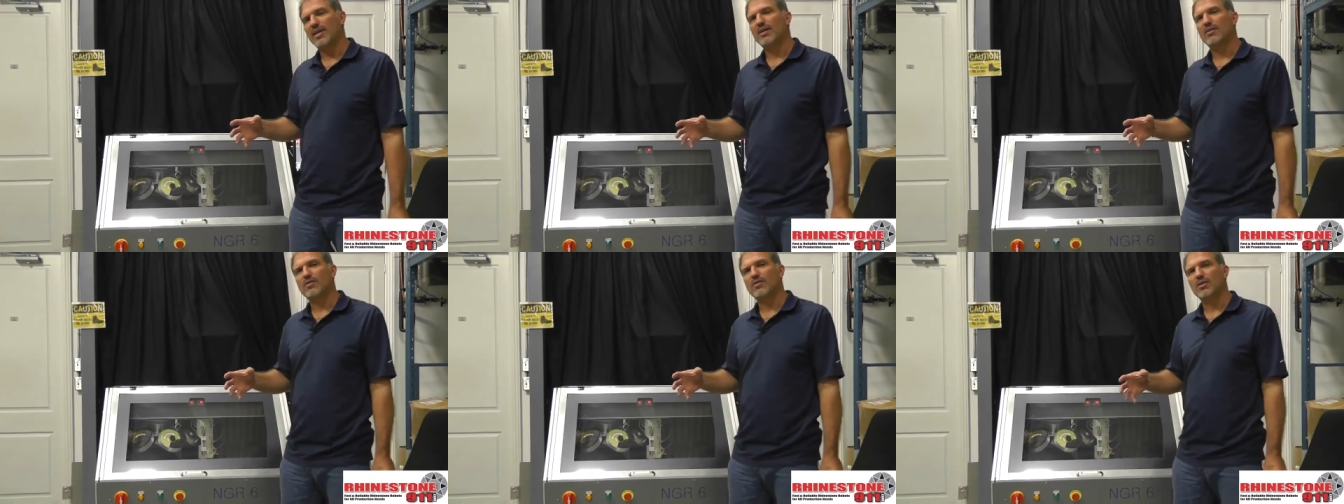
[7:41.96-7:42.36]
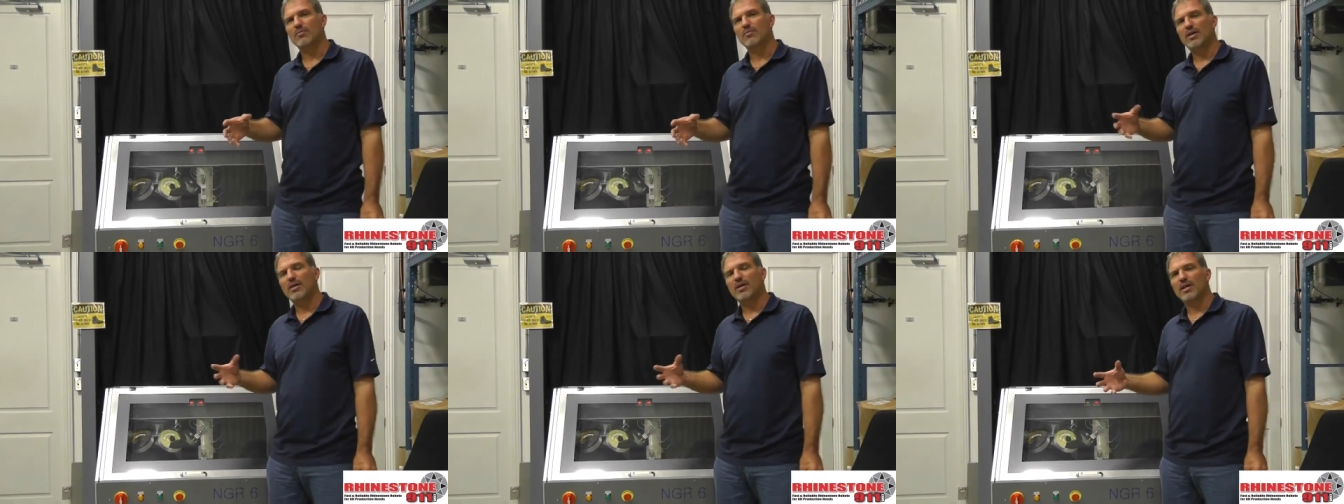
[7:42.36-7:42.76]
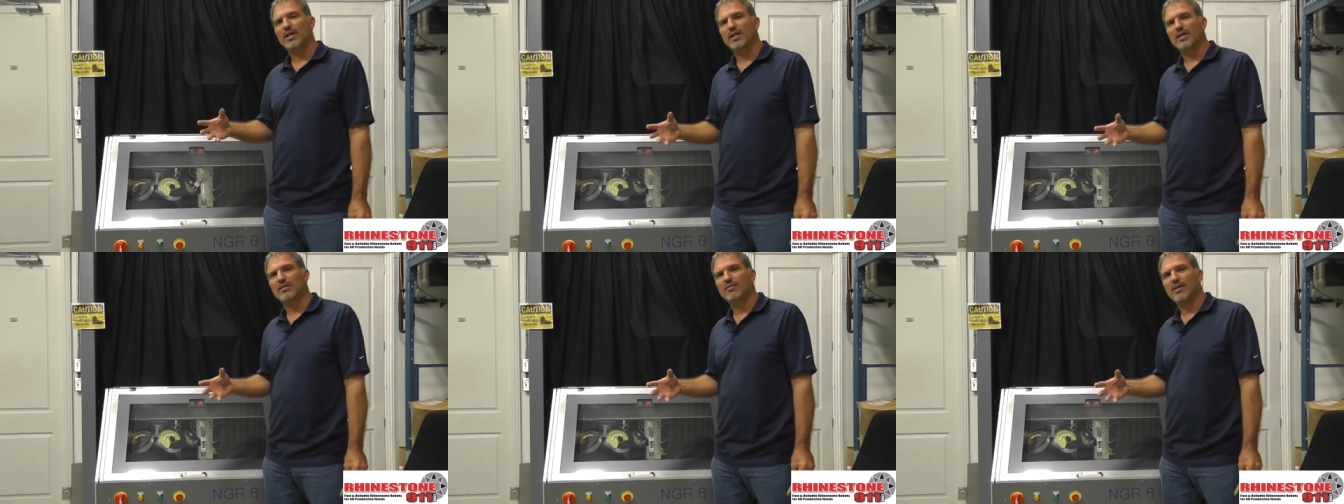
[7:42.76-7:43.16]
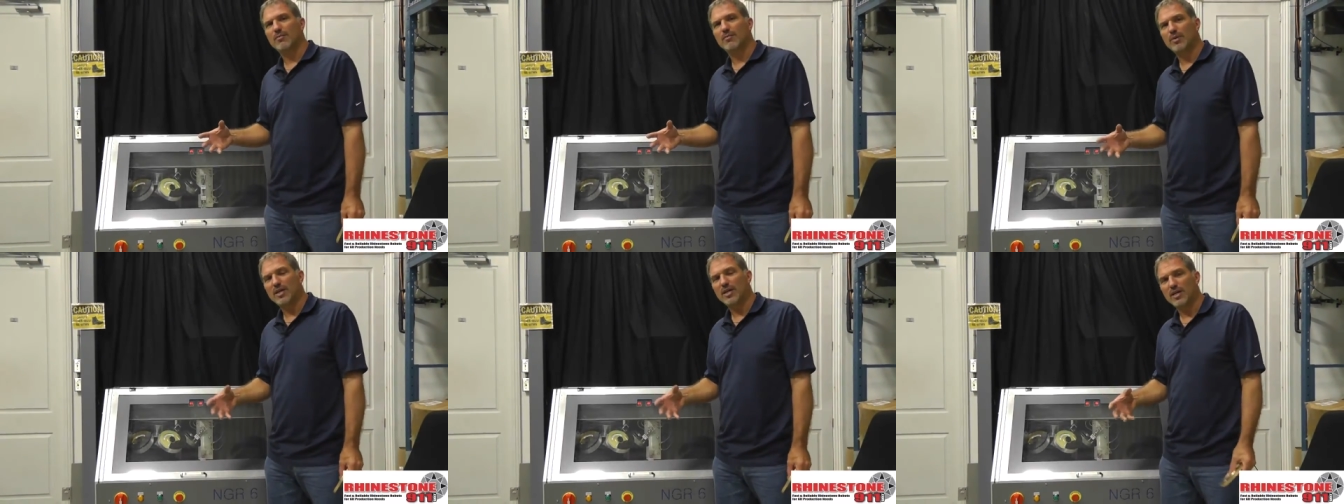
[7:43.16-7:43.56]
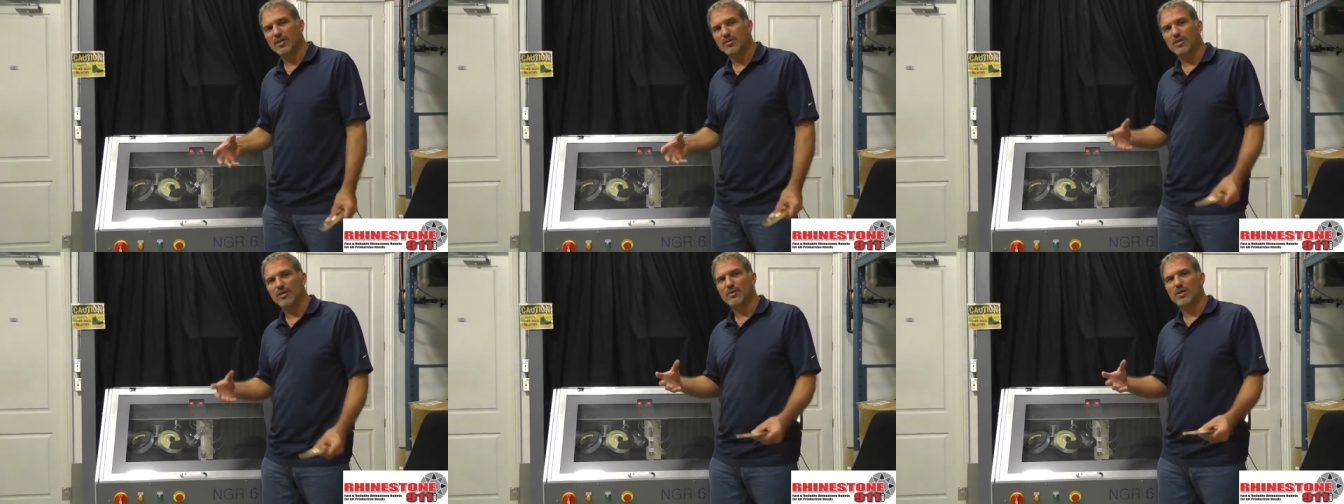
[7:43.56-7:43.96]
here in North America, in a developing
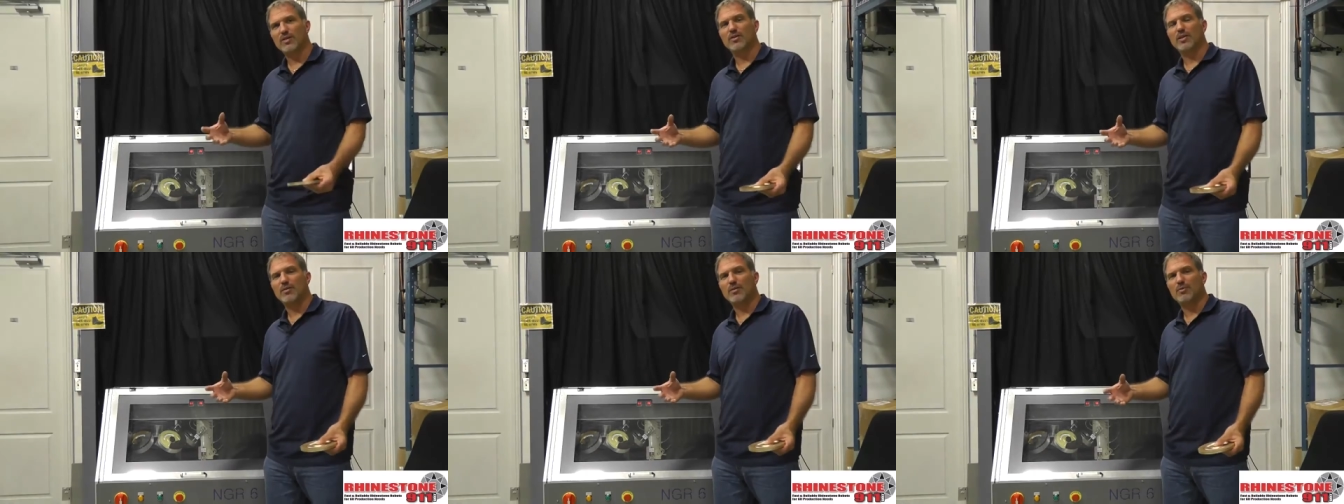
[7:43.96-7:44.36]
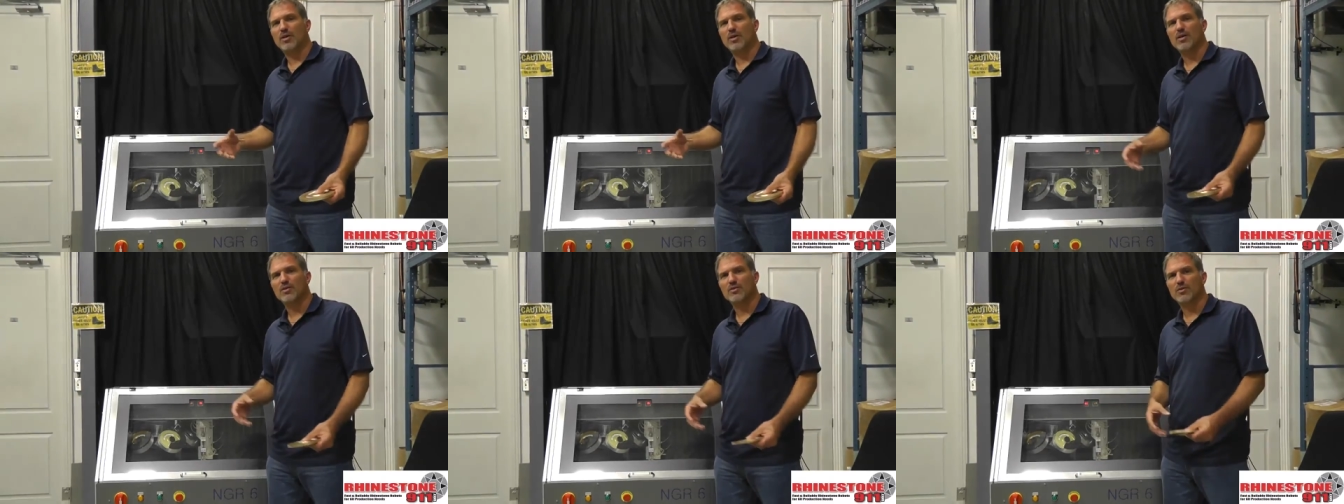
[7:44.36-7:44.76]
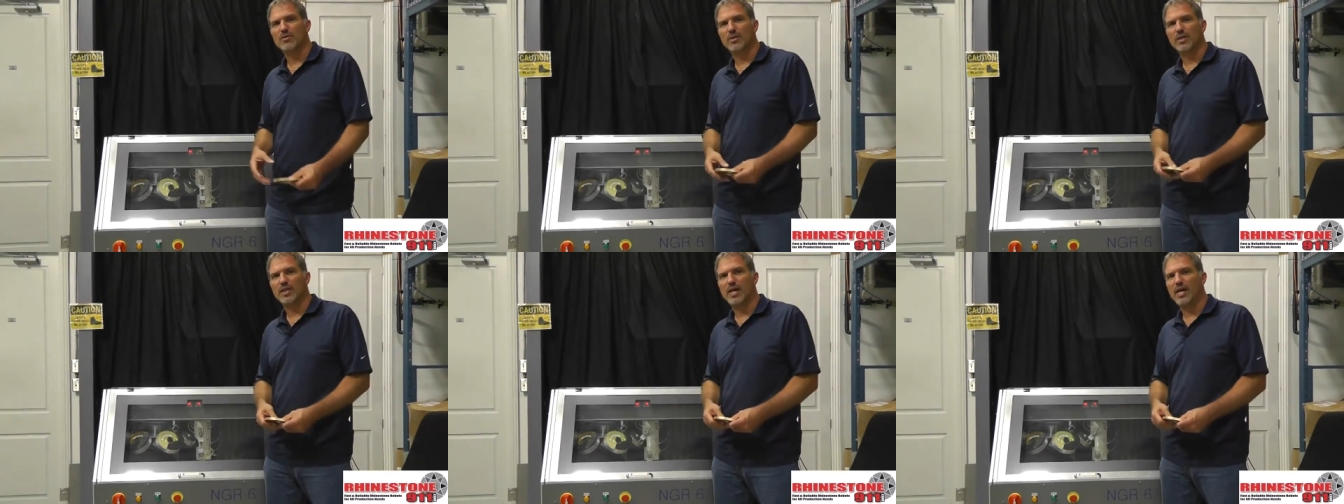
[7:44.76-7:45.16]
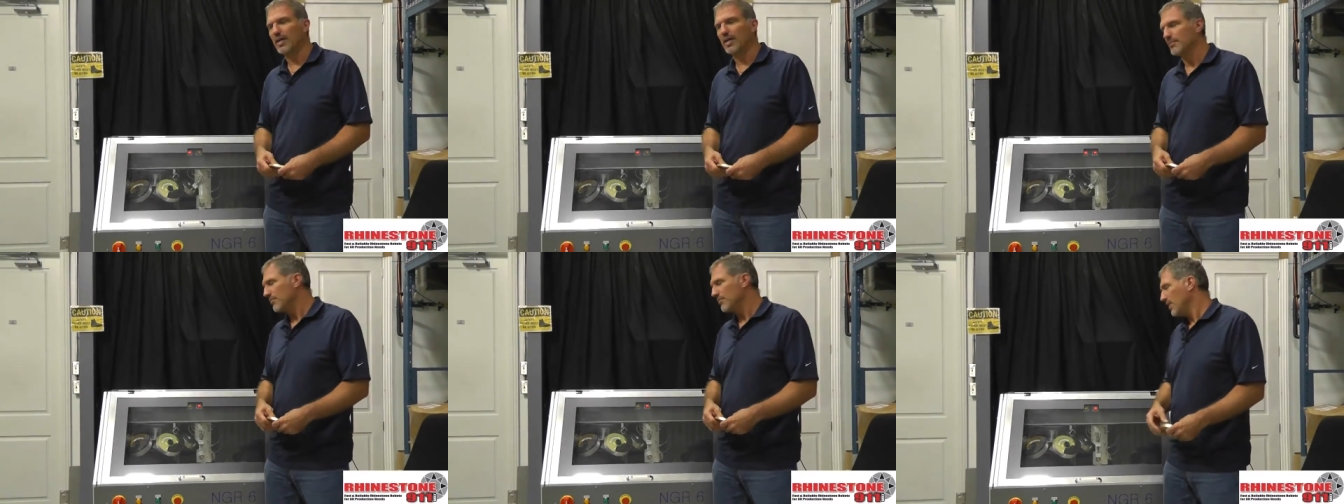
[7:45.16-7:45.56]
country, when your labor costs are really high.